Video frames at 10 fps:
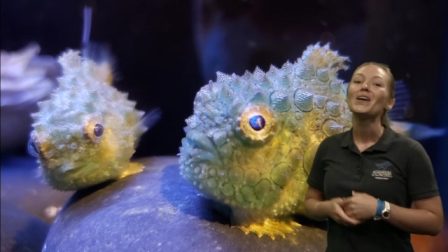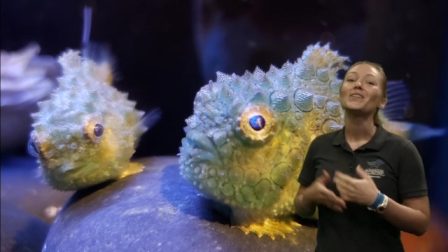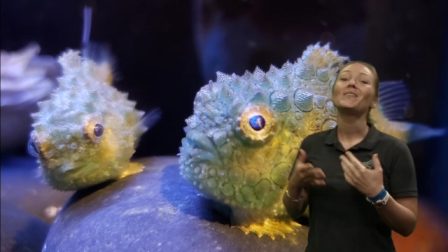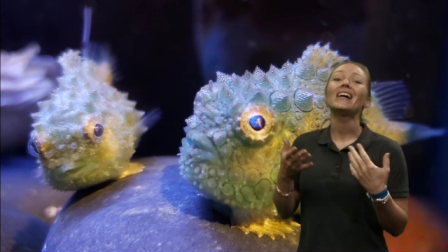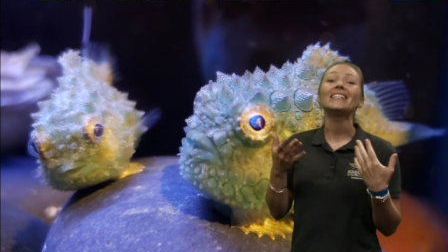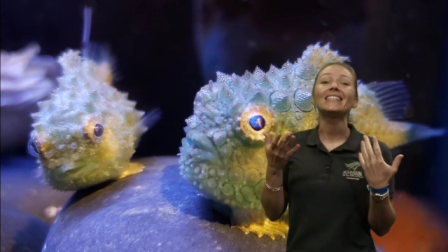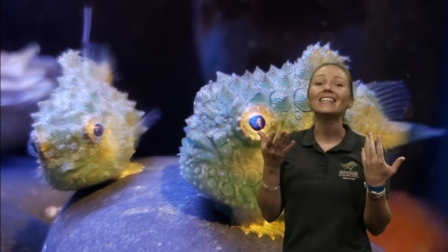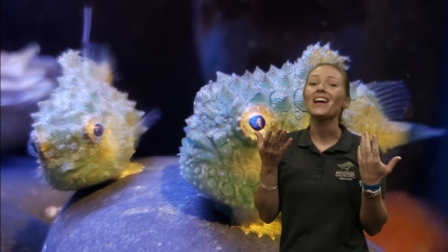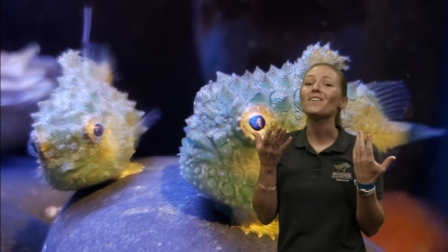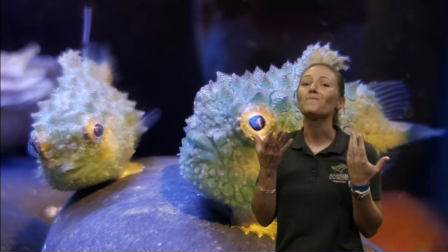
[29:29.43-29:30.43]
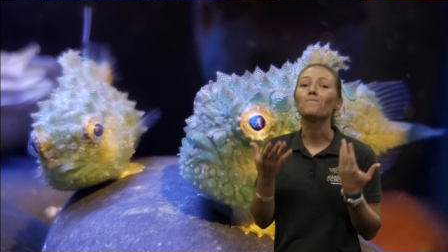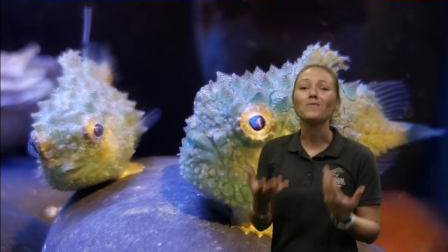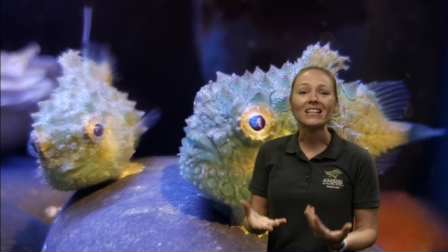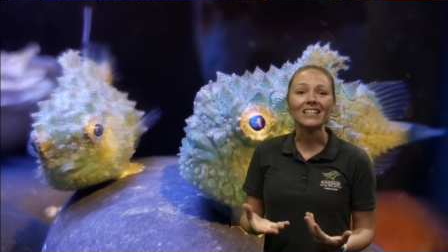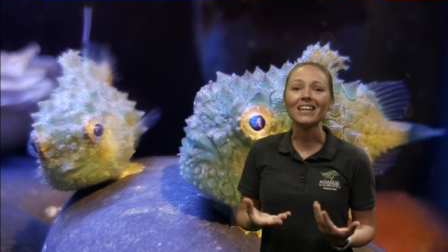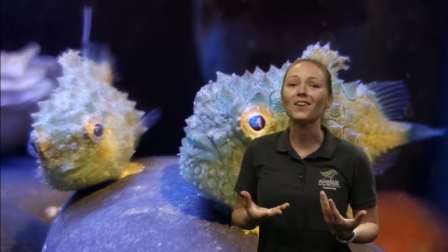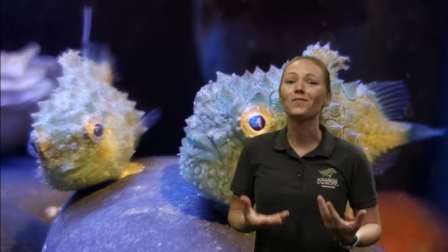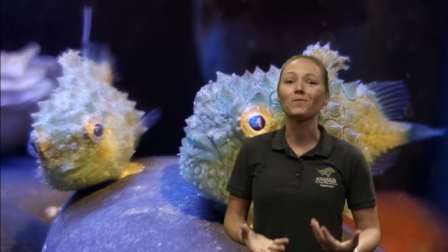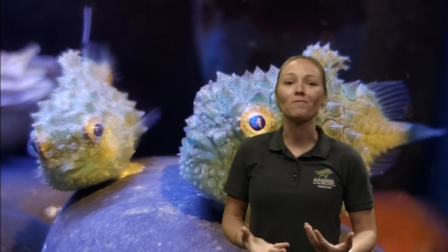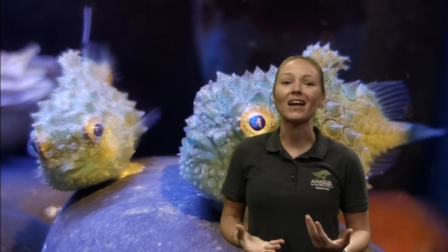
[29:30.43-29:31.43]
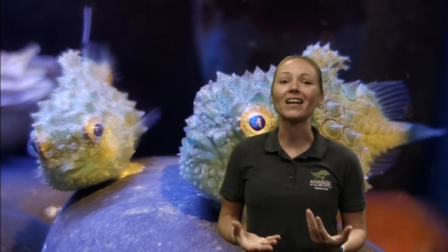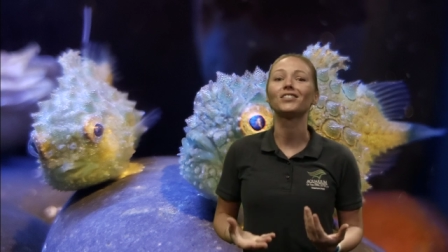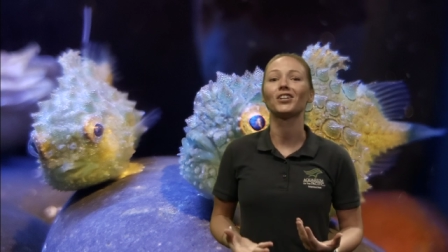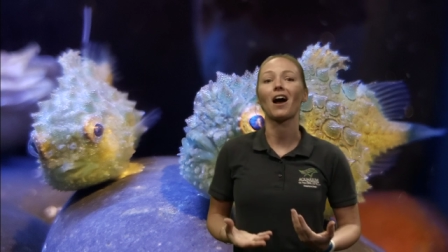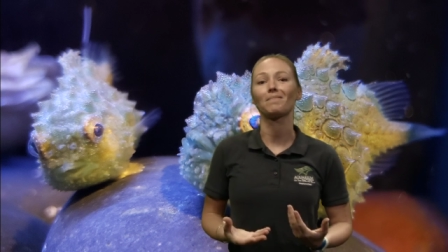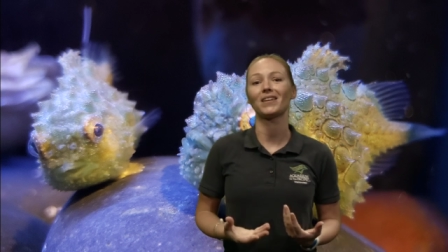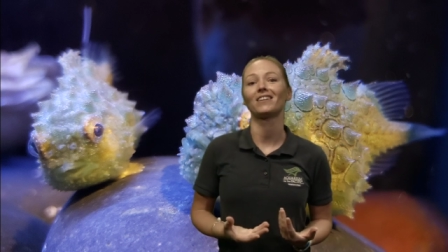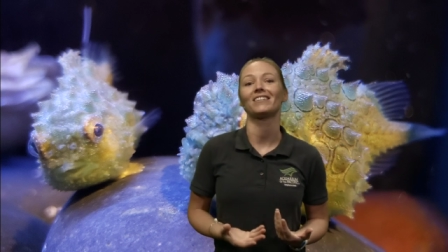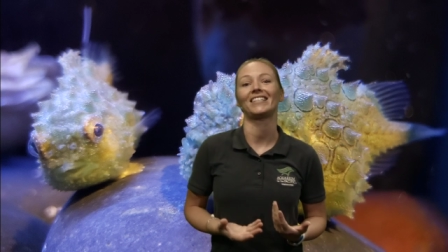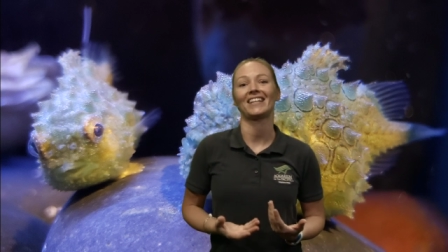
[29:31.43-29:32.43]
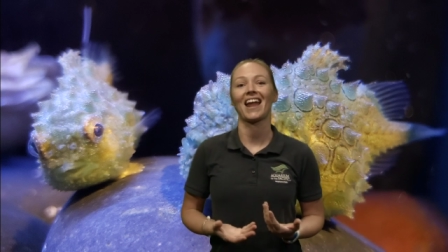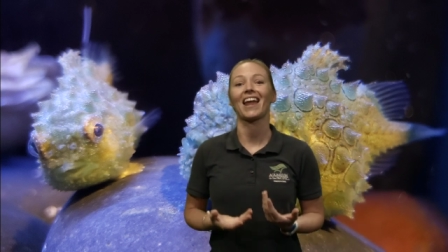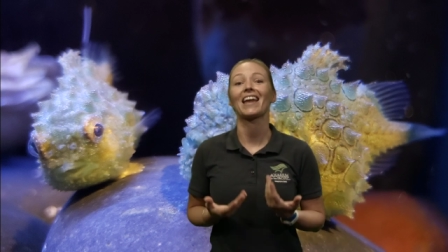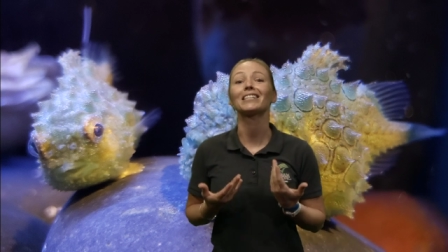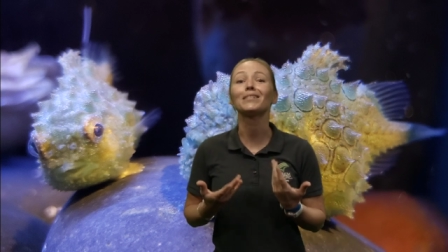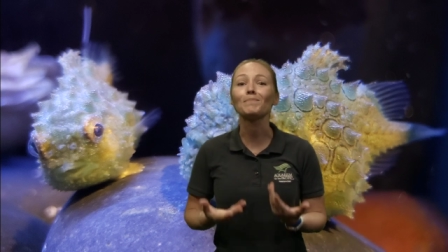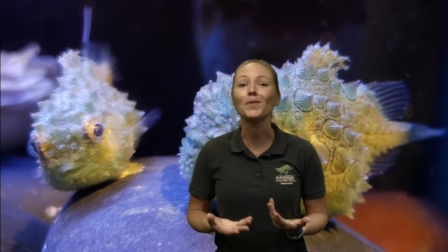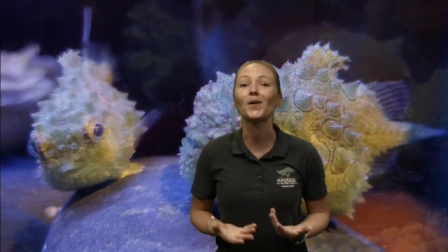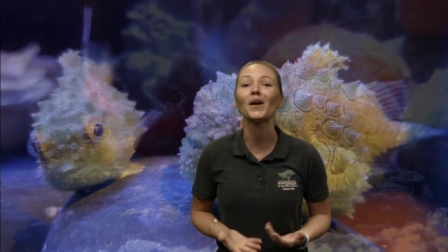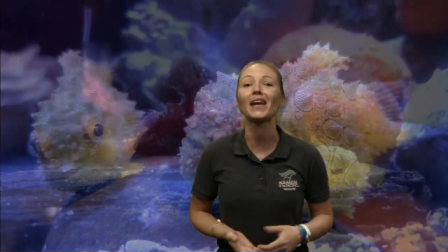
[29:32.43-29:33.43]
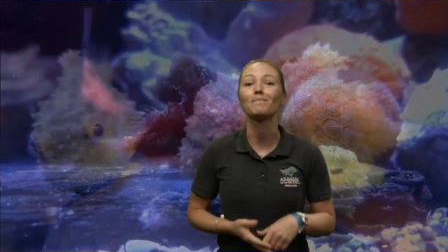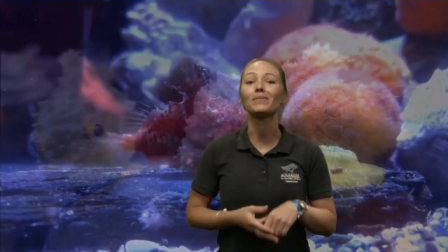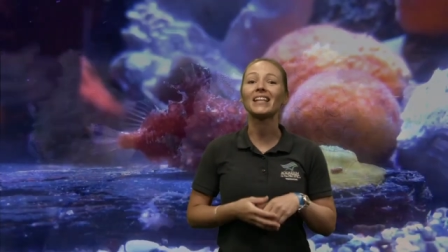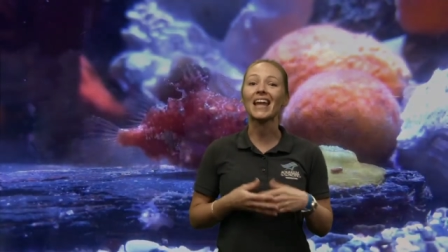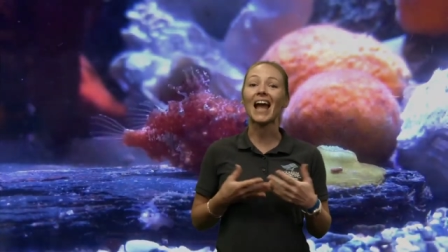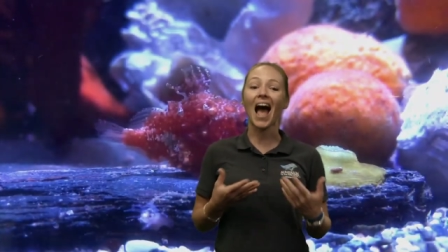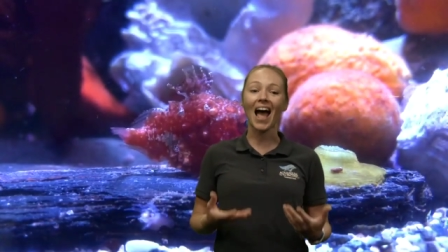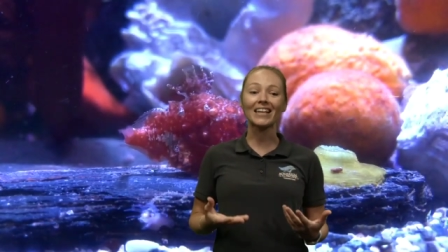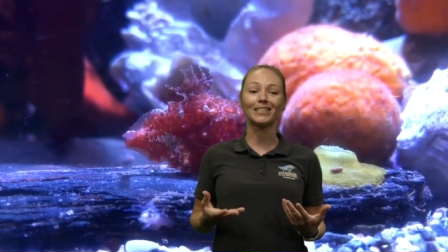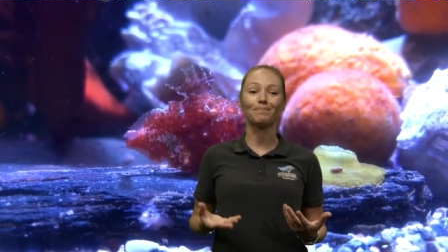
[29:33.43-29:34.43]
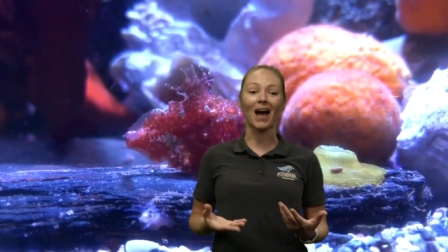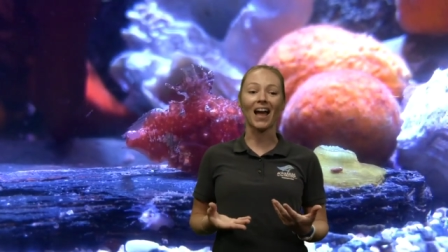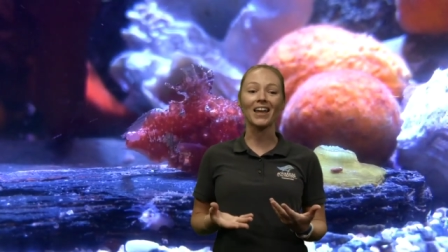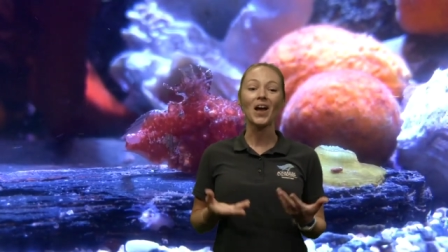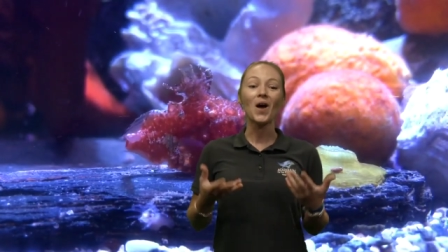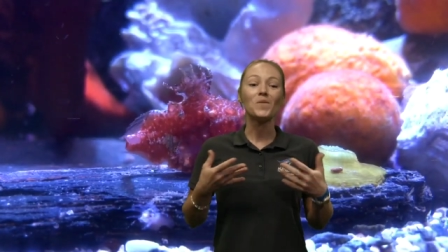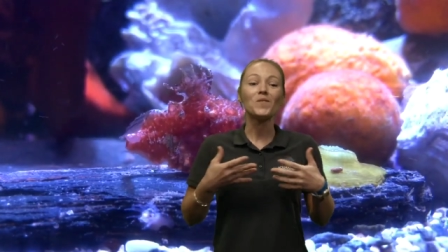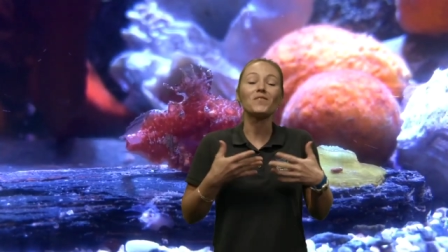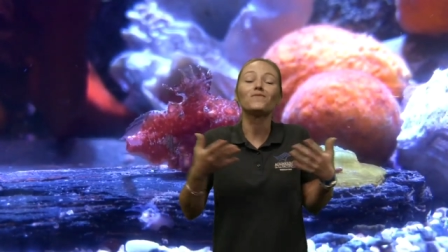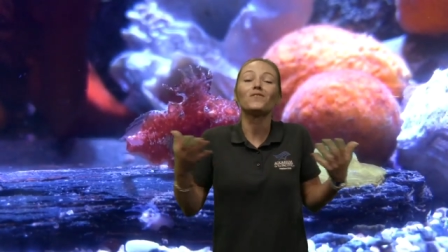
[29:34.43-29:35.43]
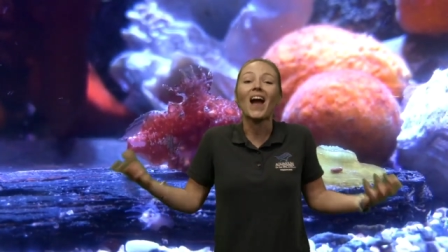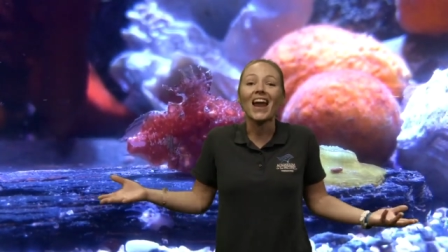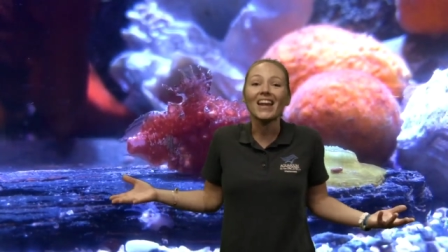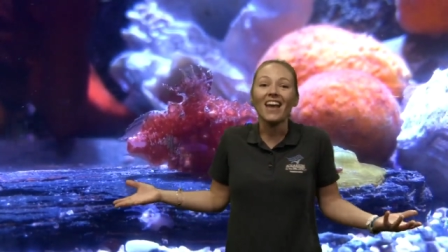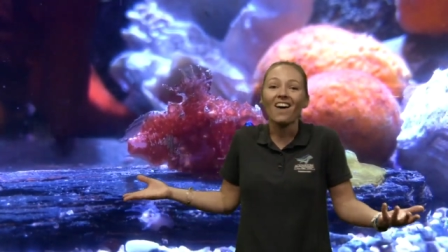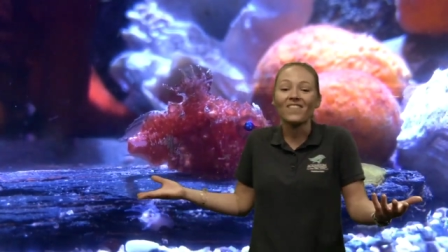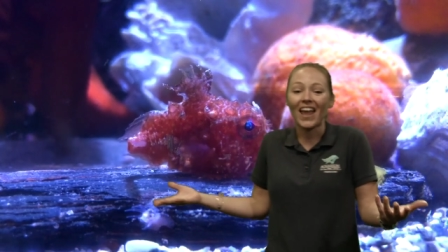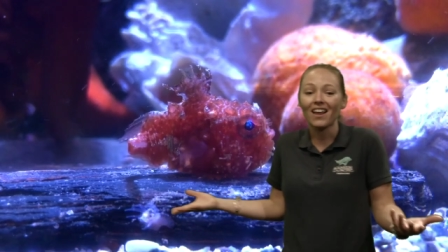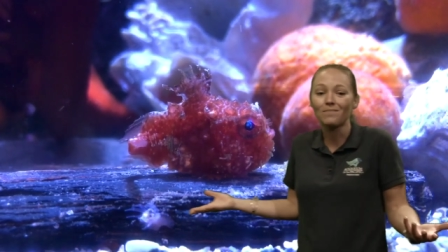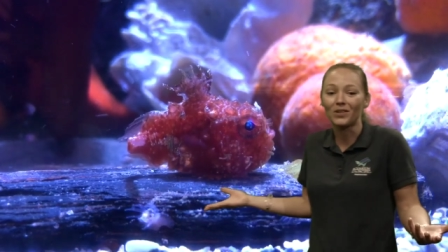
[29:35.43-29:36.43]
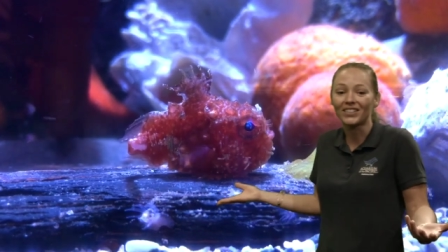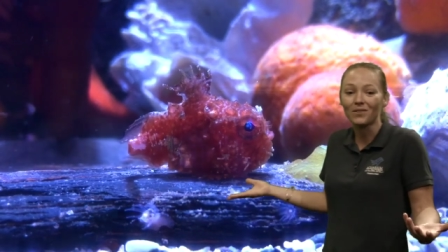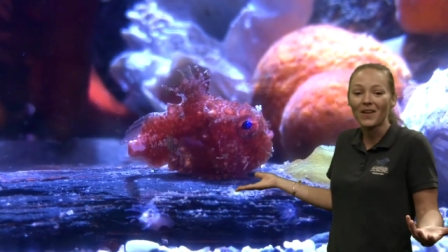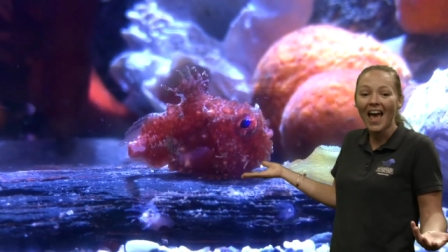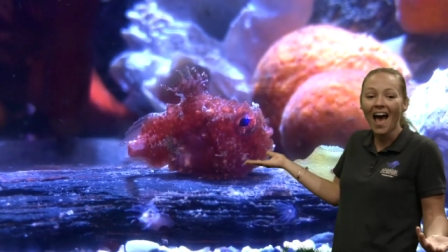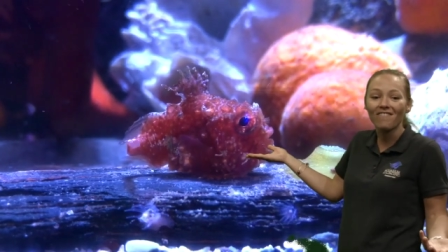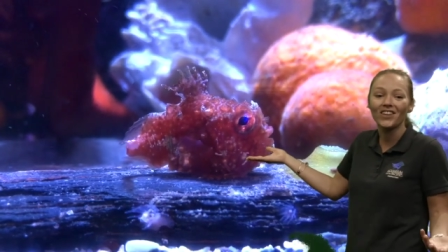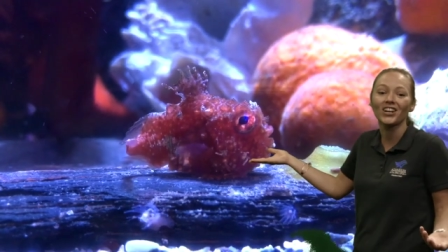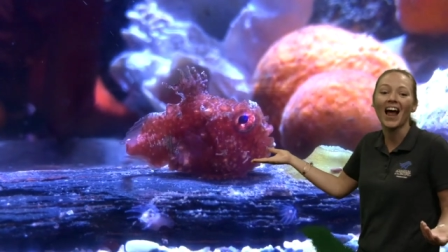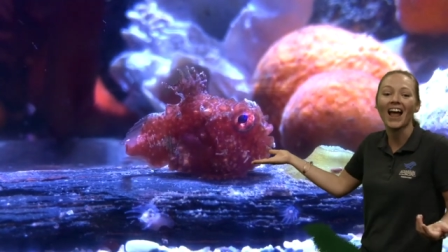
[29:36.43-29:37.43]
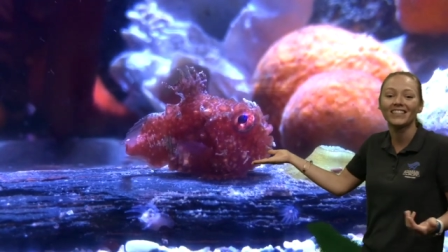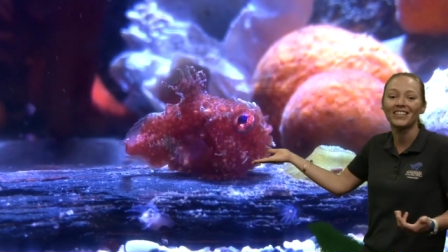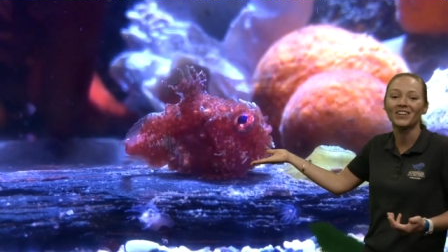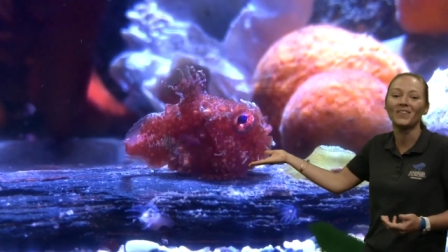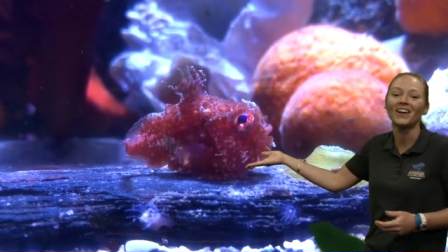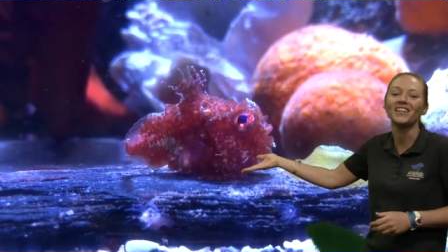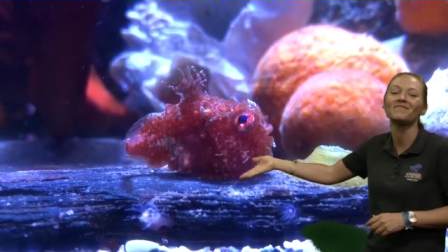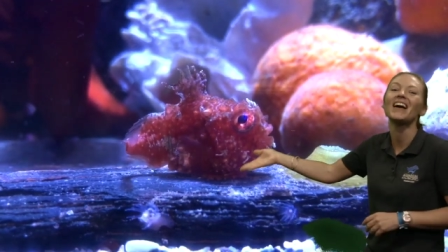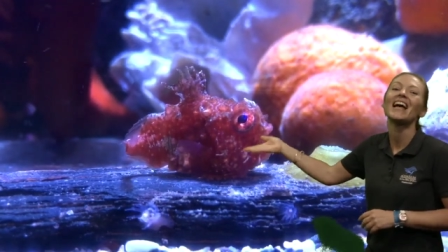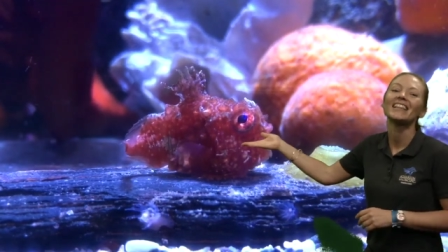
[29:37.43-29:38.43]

You guys did a really great job here today exploring and playing I Spy with a variety of animals that we have here at the aquarium,